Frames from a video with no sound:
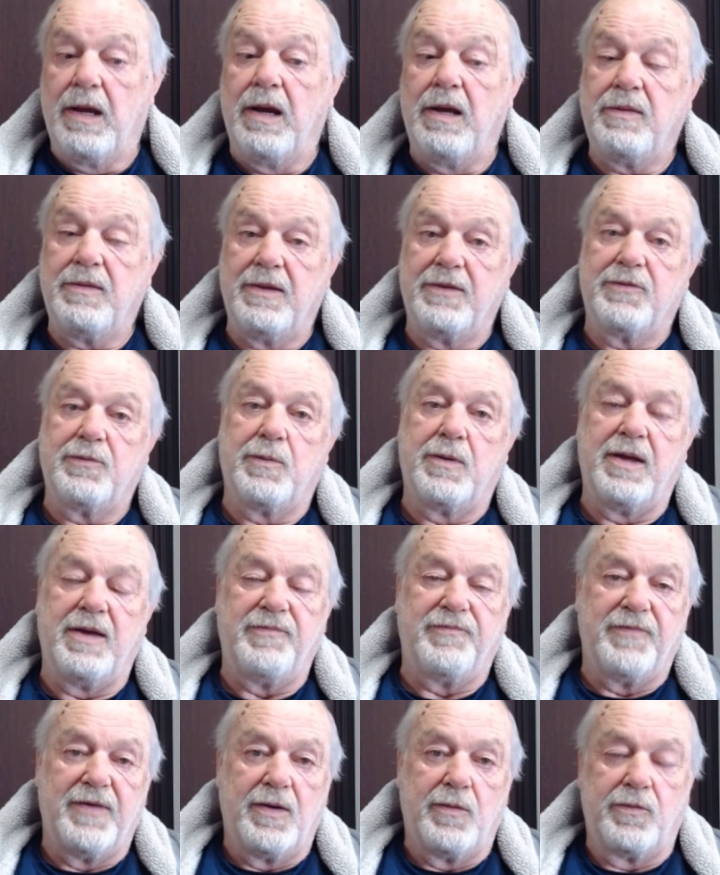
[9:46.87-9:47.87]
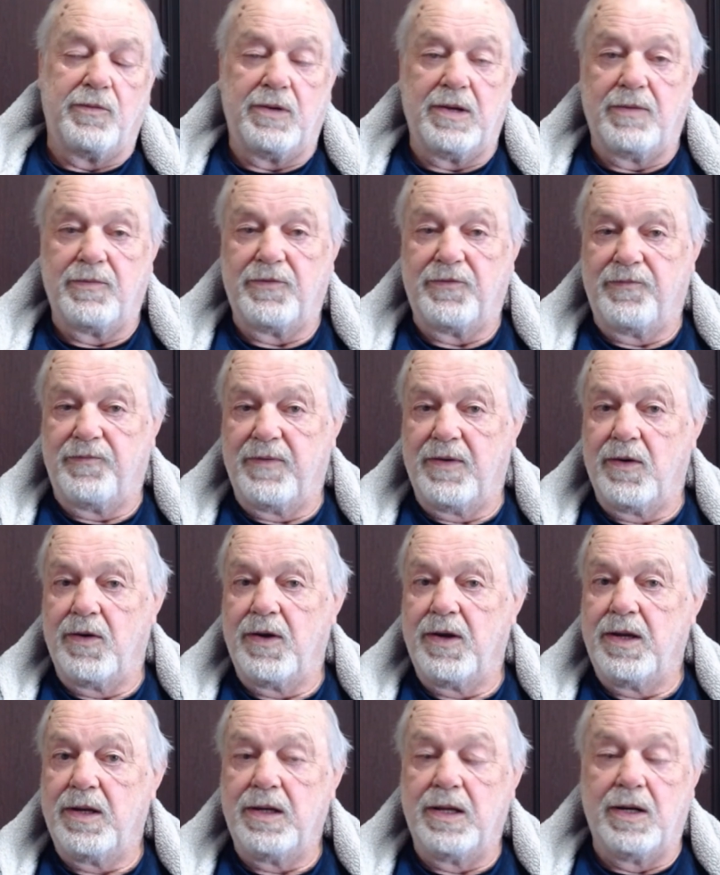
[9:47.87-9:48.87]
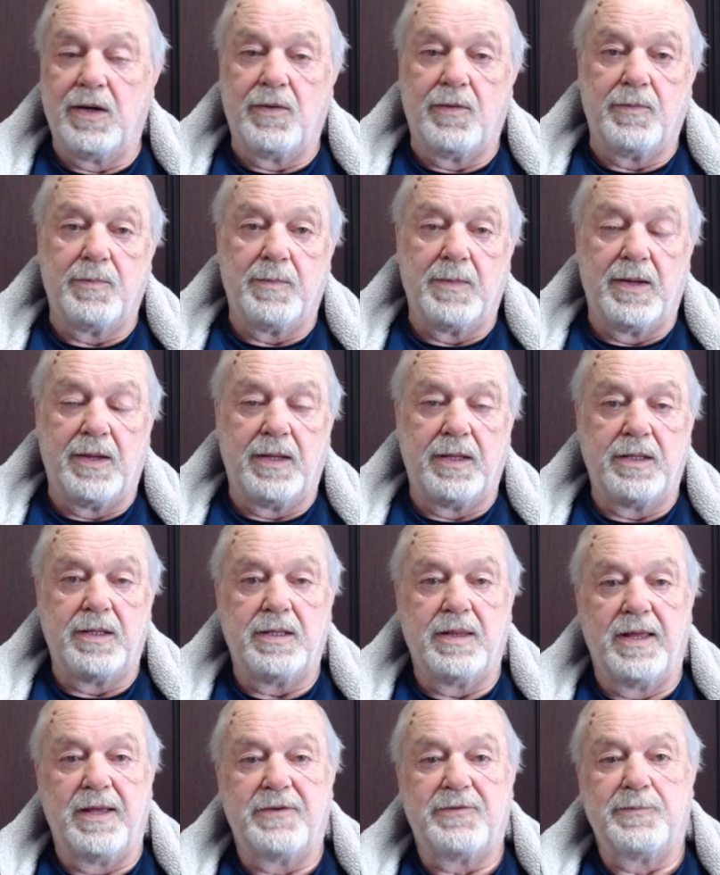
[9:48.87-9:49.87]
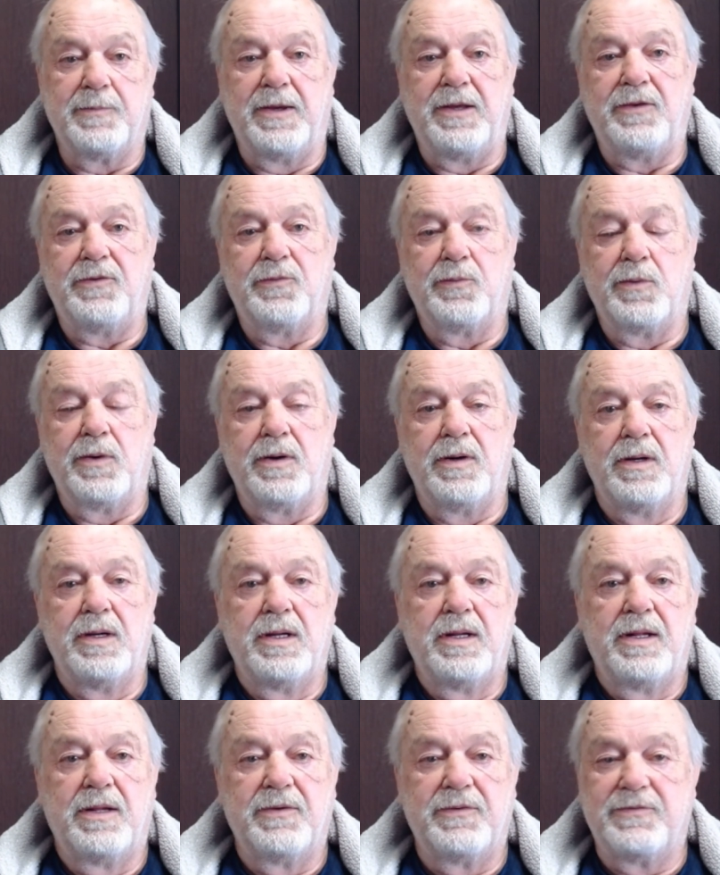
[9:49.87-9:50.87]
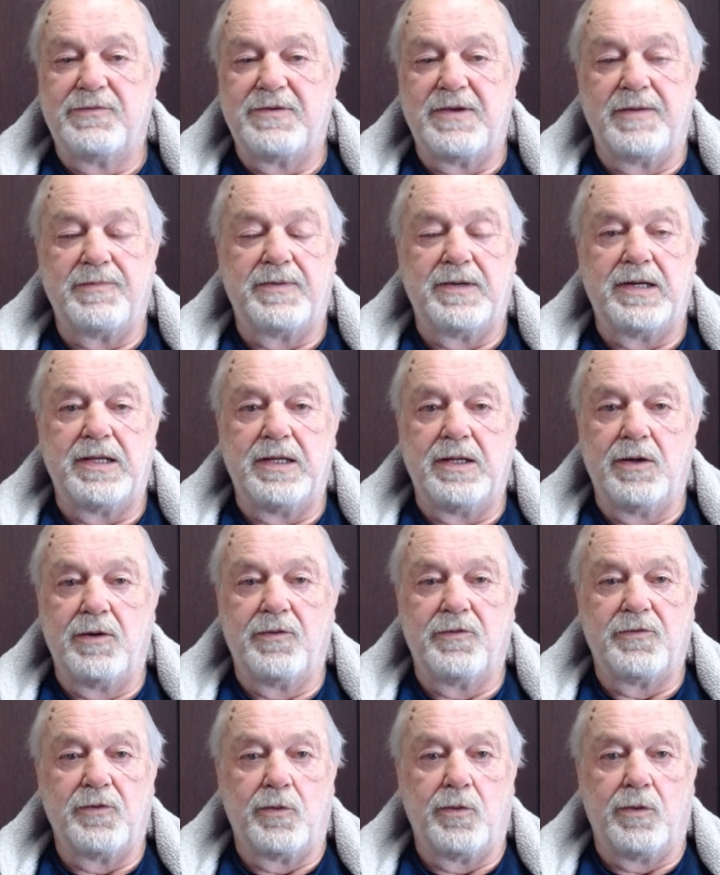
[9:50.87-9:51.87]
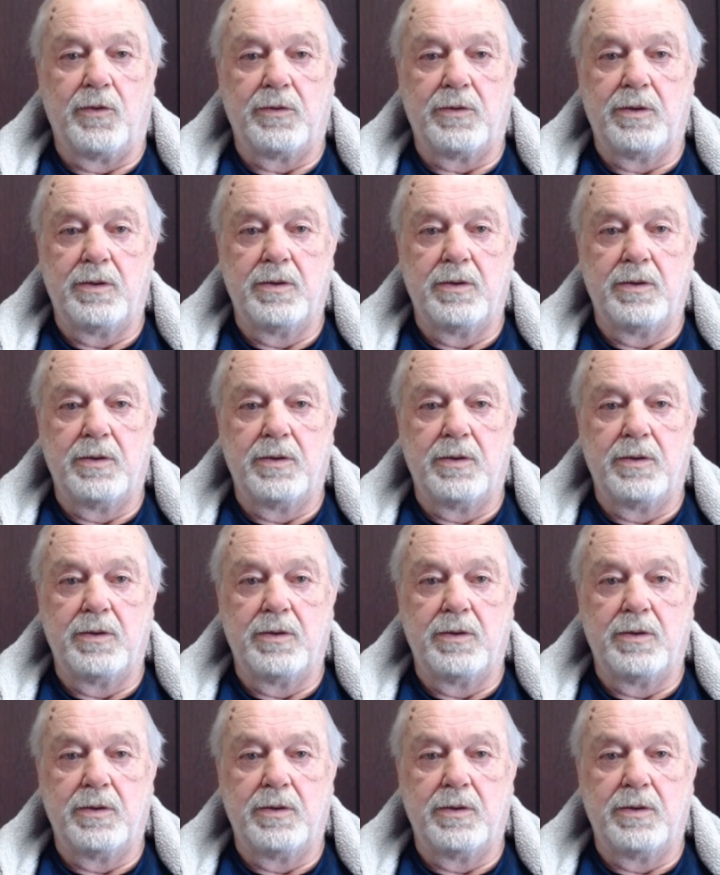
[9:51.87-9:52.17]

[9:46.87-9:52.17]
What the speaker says: And that's what I found. I was very, my classmates were 70 years old,